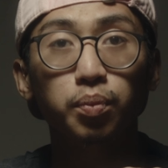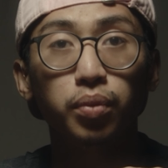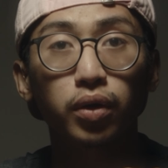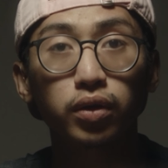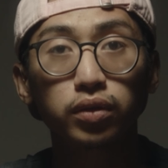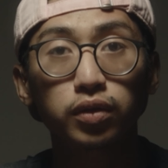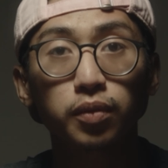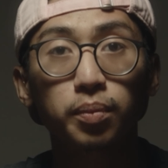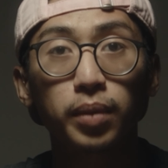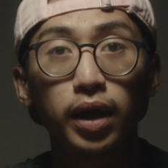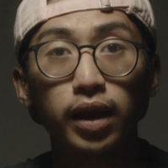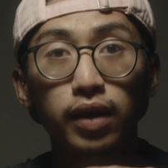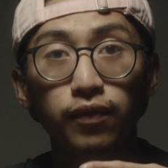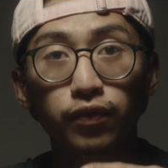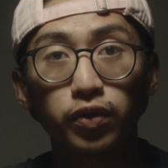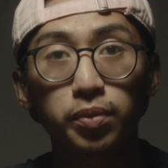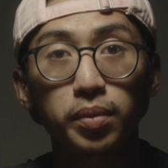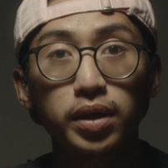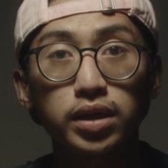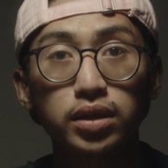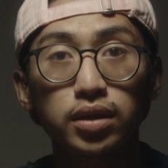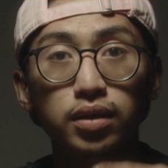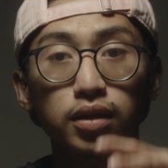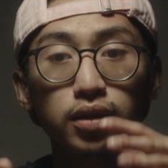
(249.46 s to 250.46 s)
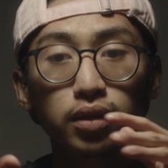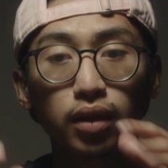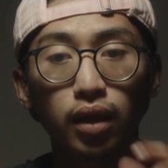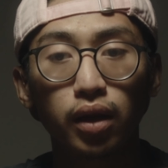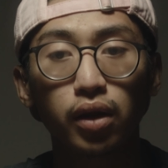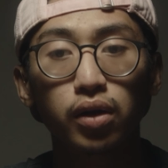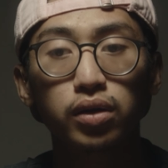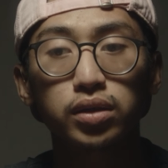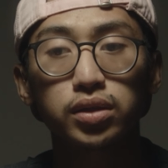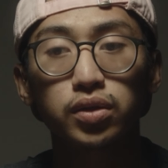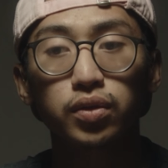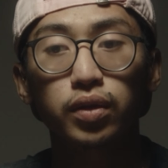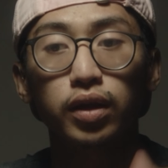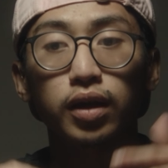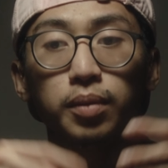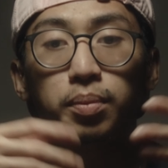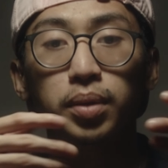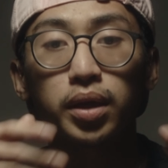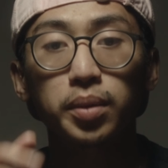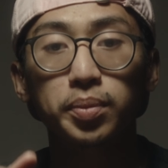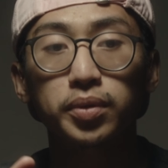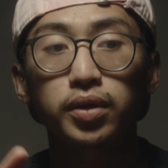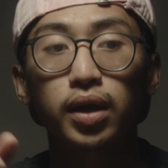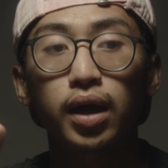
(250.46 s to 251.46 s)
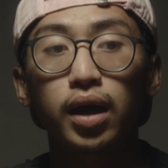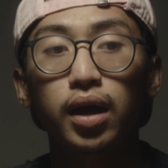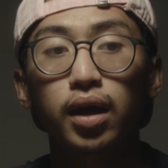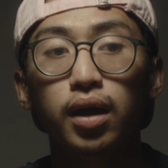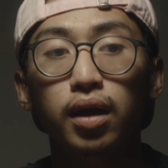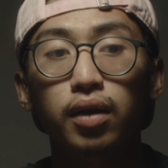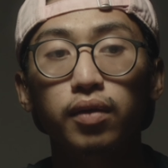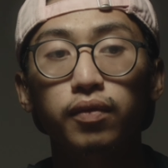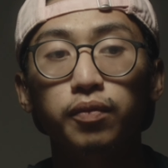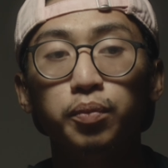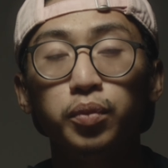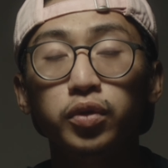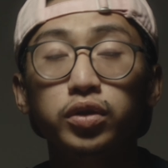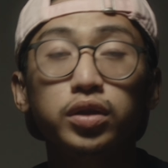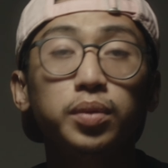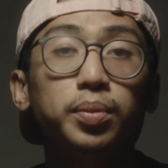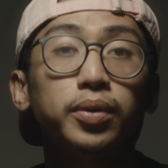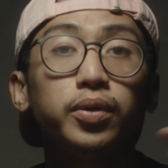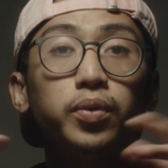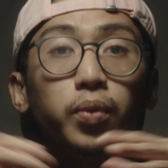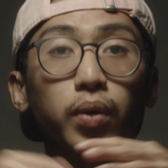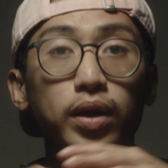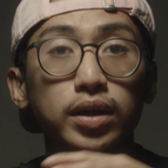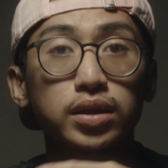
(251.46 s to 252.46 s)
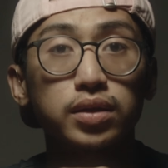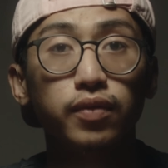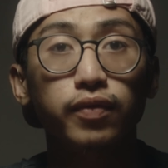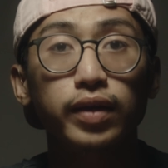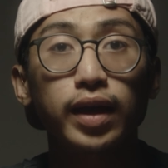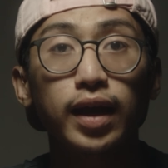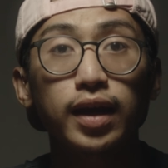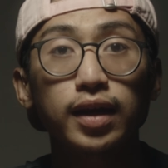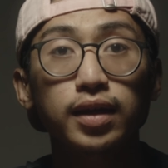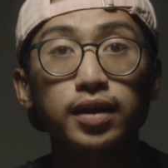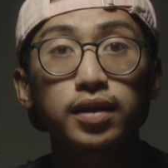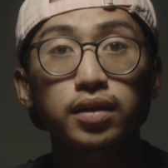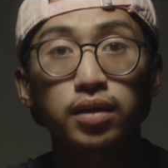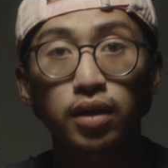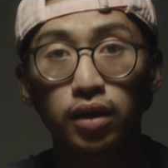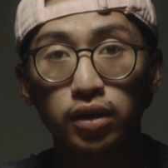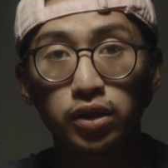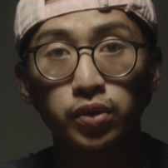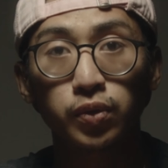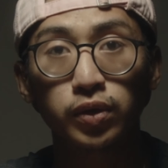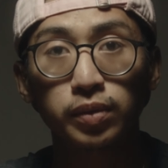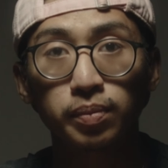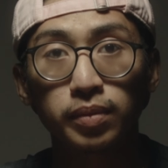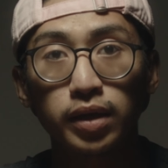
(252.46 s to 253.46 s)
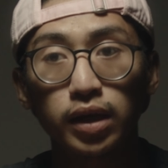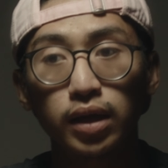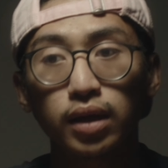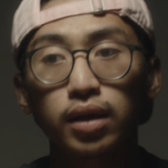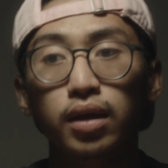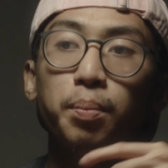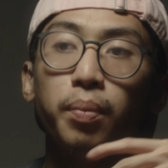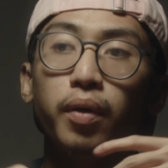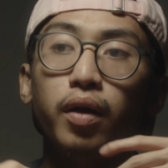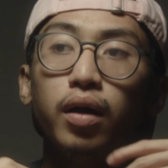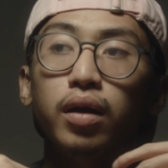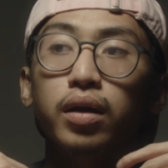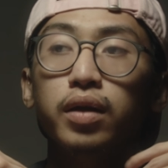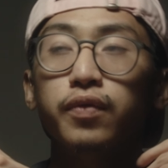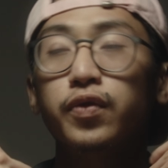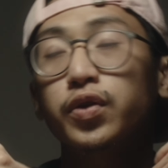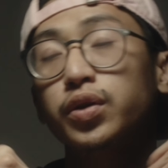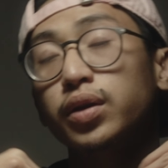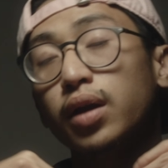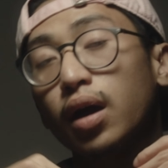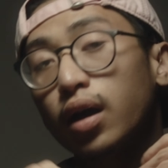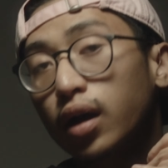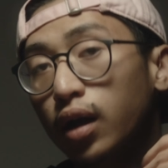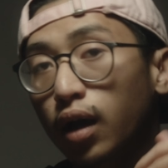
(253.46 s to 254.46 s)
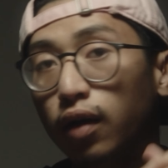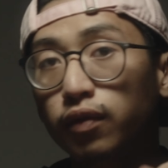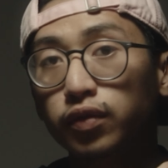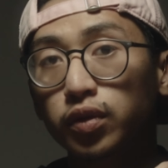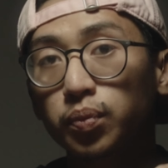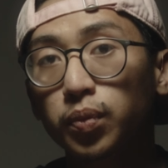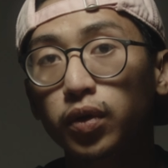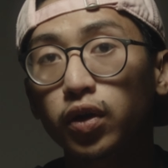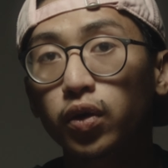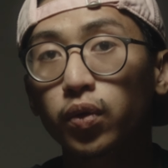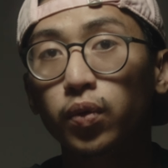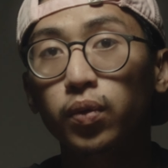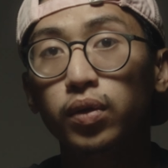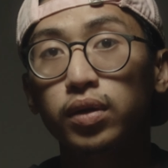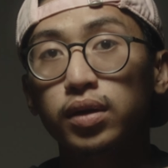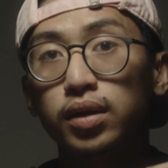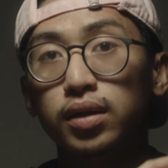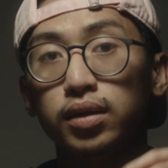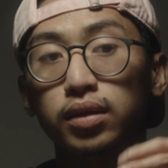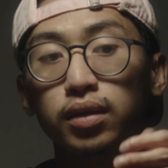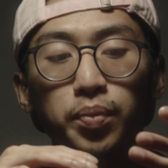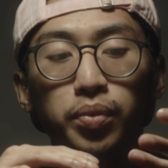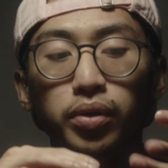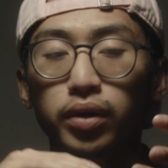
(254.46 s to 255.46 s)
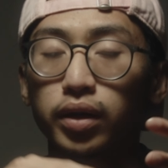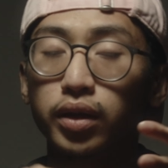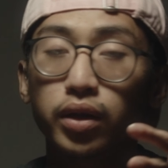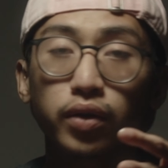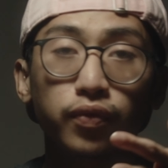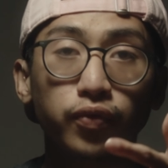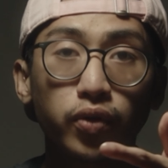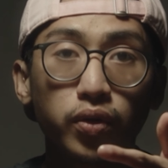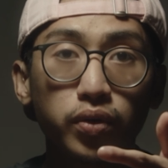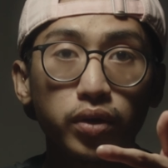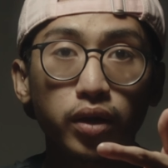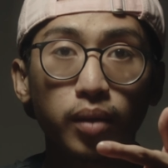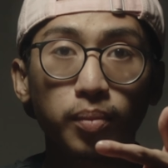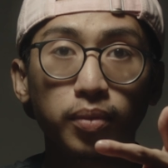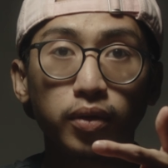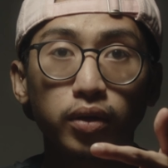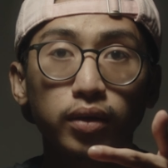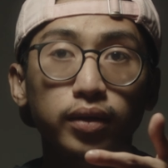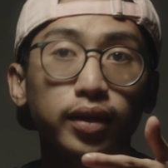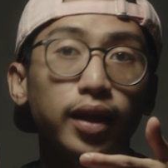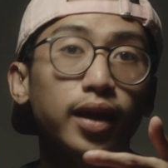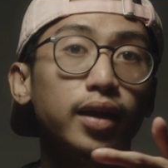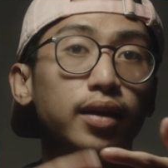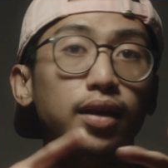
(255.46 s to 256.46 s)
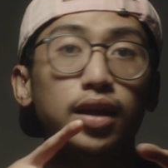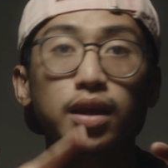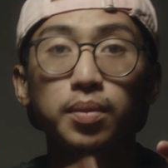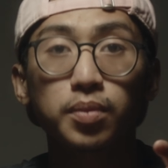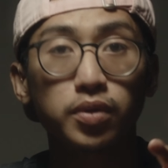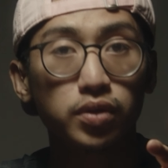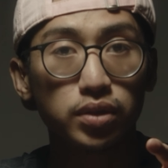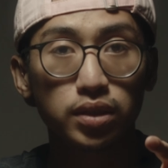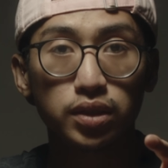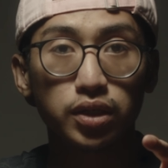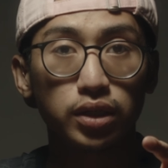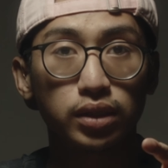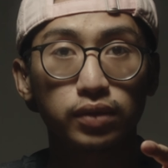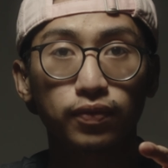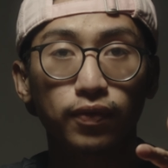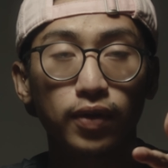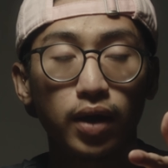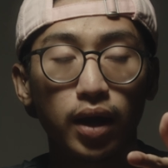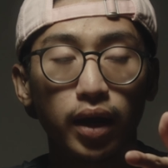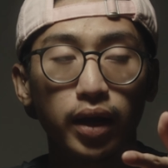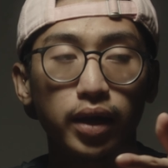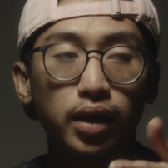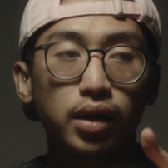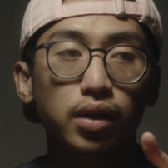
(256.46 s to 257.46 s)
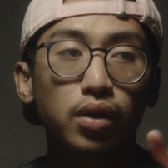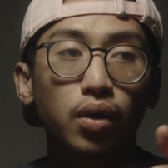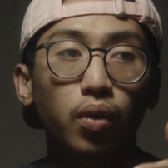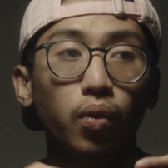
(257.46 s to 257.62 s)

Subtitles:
both of my information in there so that people have multiple ways of getting in touch with me. But if you're not comfortable with putting your phone number, then email's just fine.